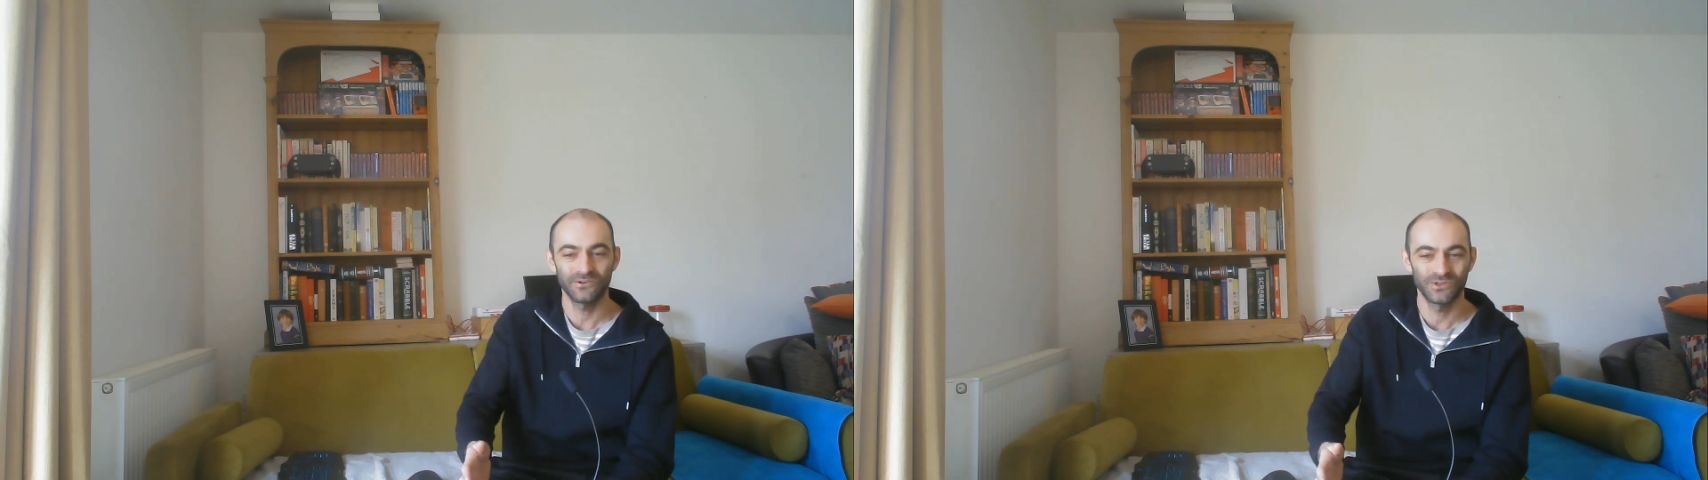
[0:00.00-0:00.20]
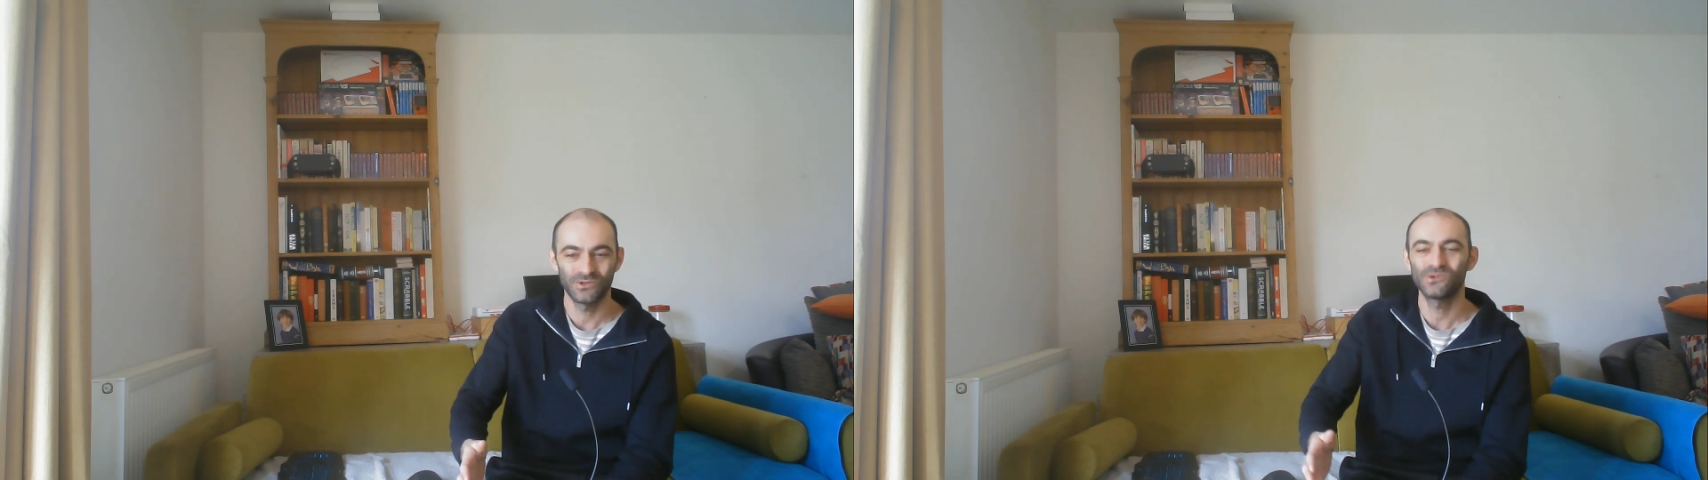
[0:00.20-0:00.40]

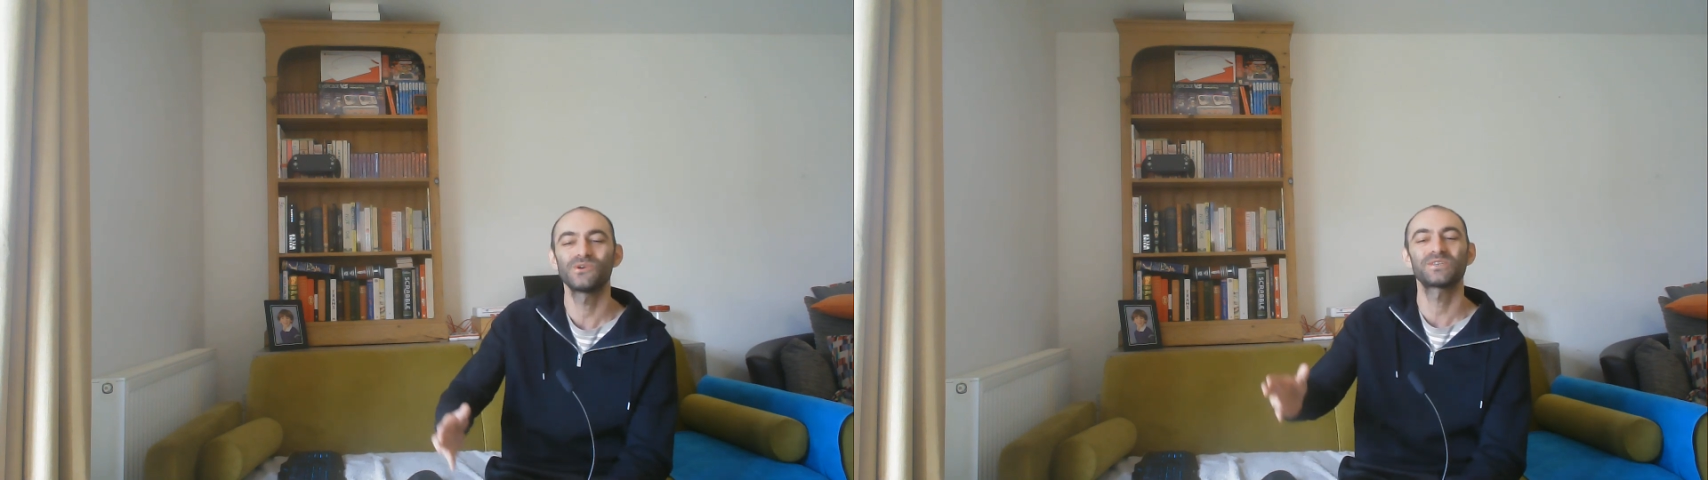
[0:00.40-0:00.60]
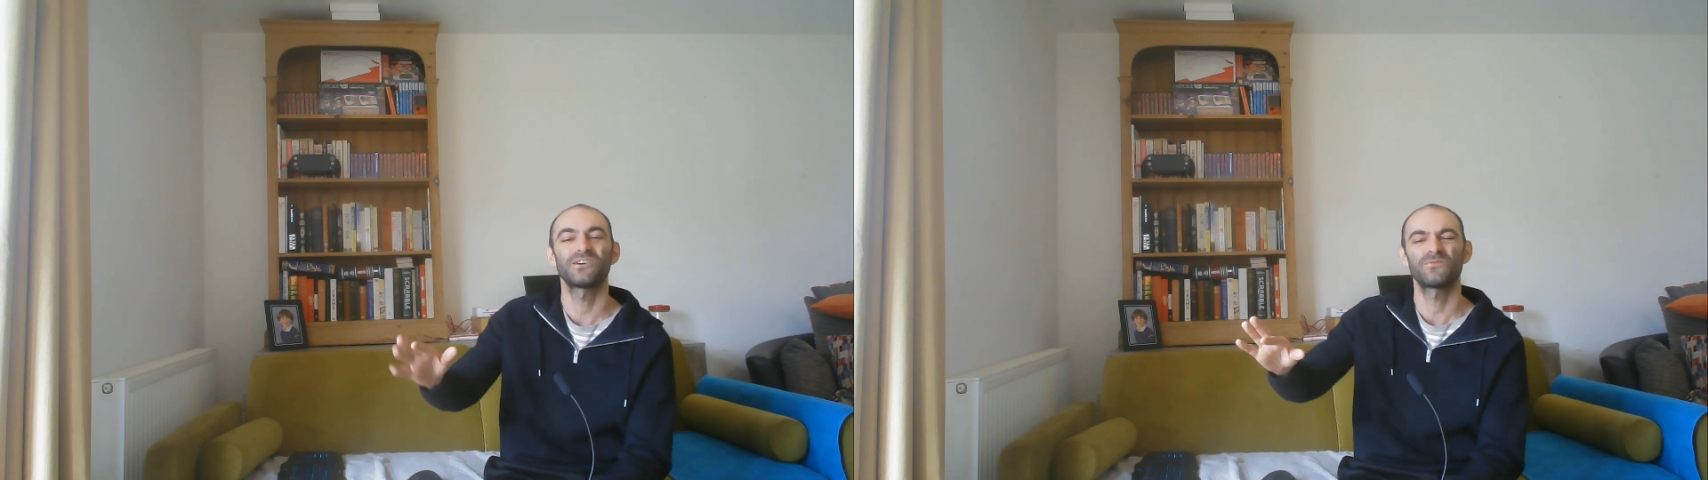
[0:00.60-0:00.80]
and you call
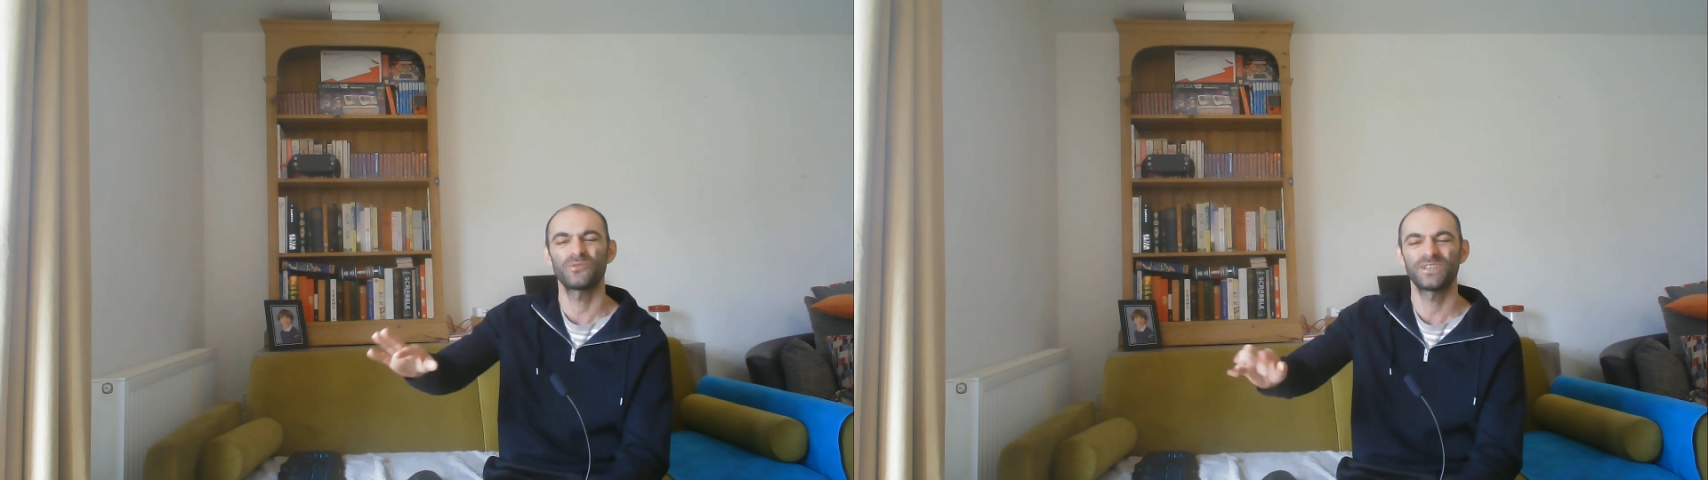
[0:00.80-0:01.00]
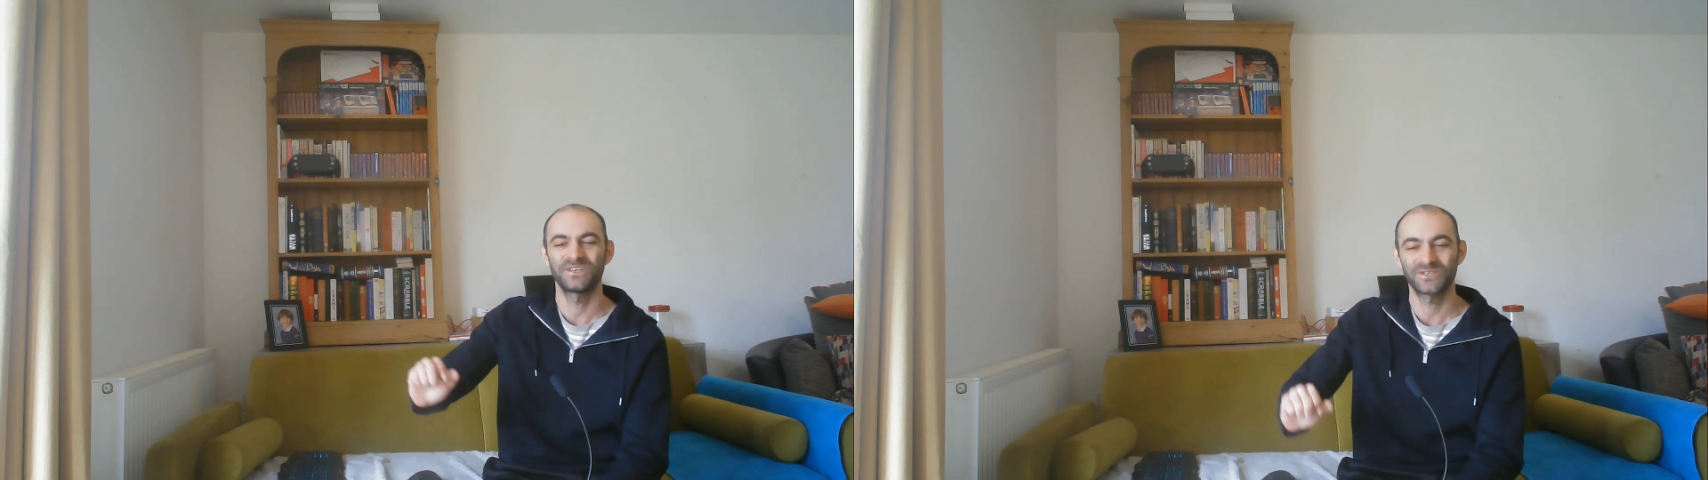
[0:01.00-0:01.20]
yourself
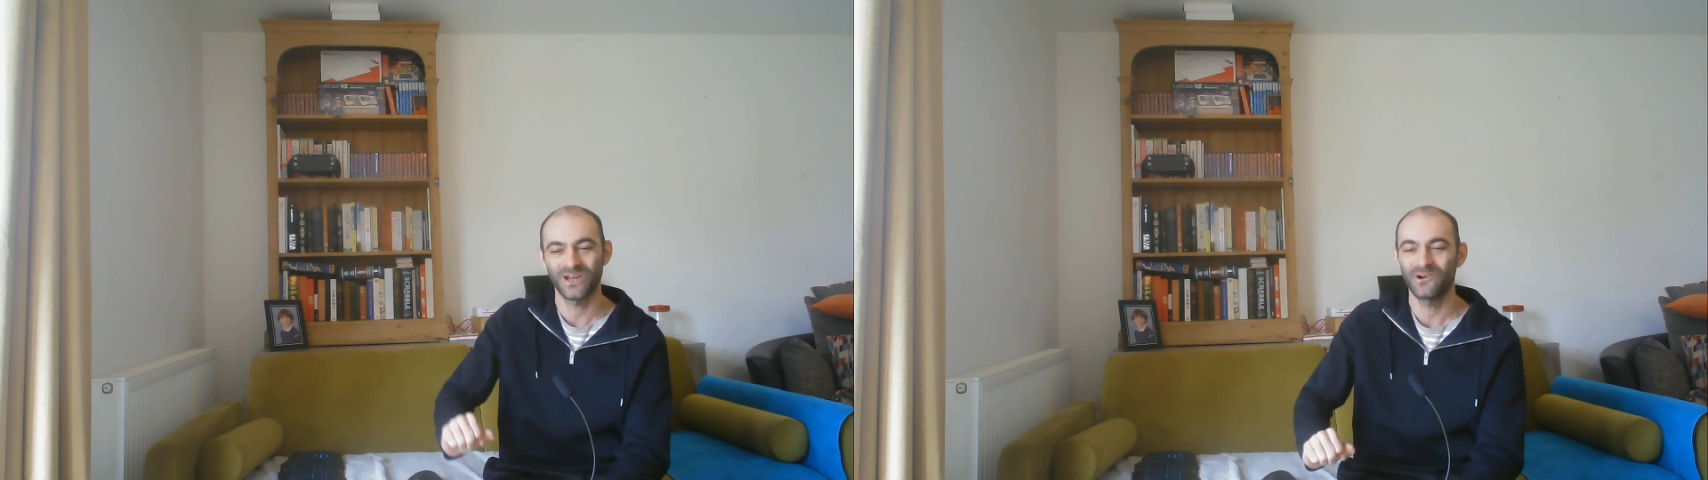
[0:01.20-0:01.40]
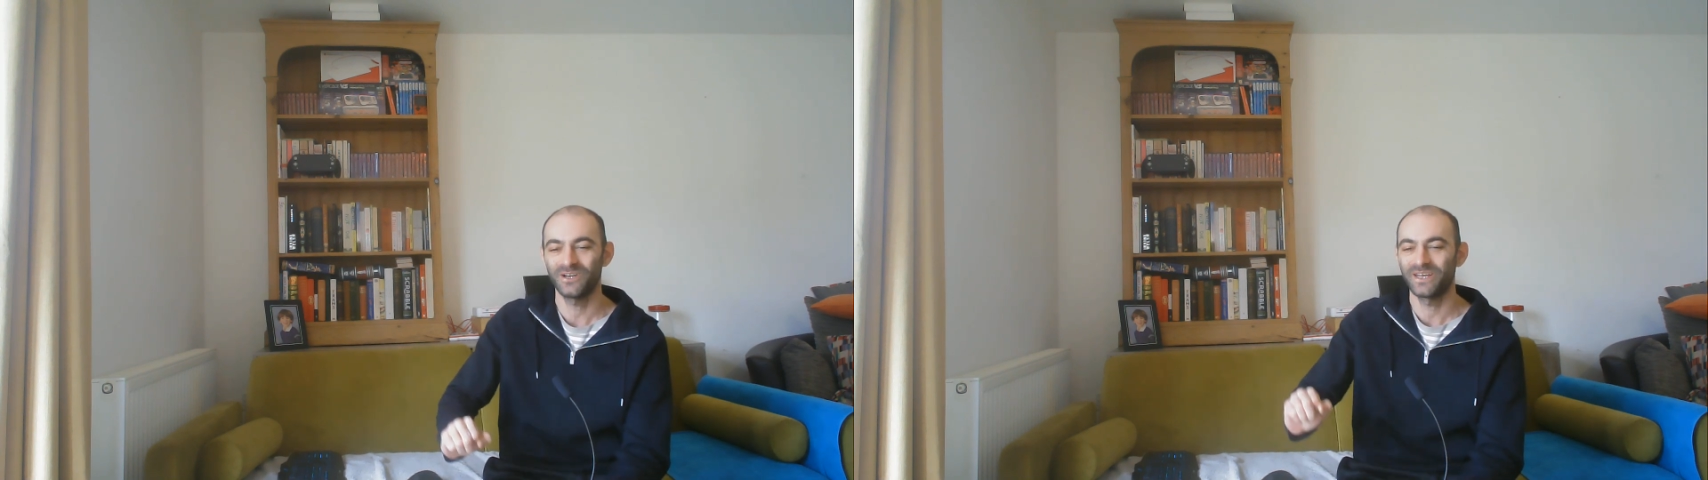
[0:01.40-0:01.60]
British
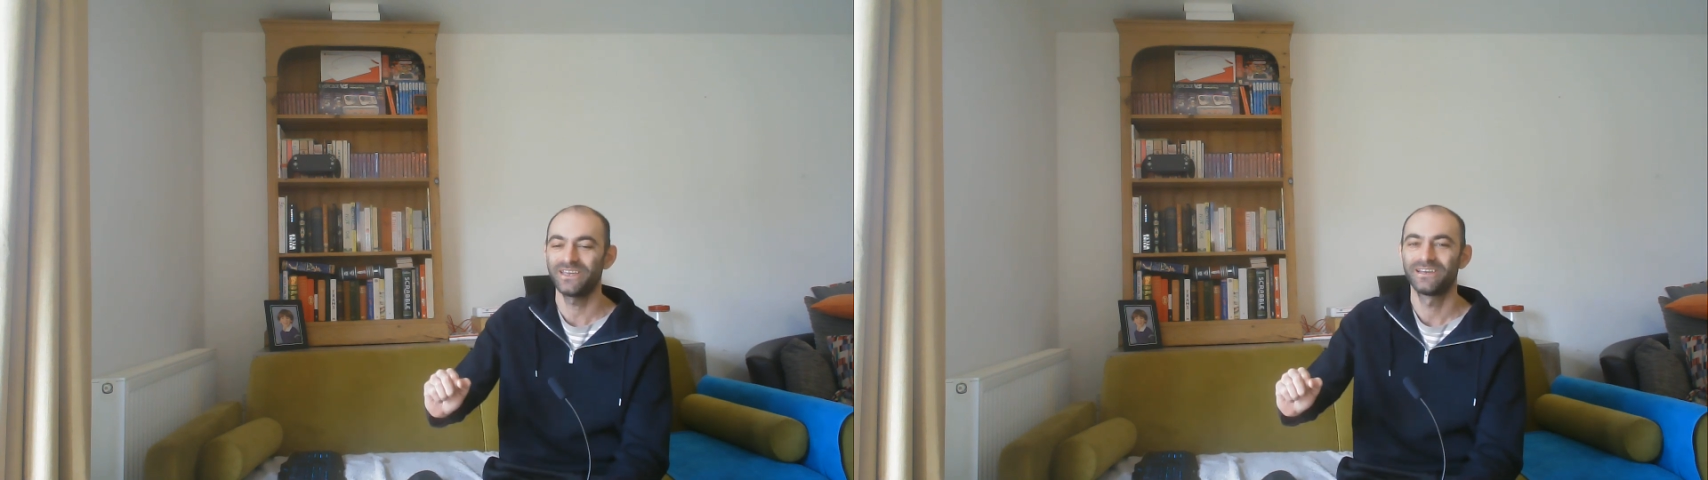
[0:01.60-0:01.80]
currently.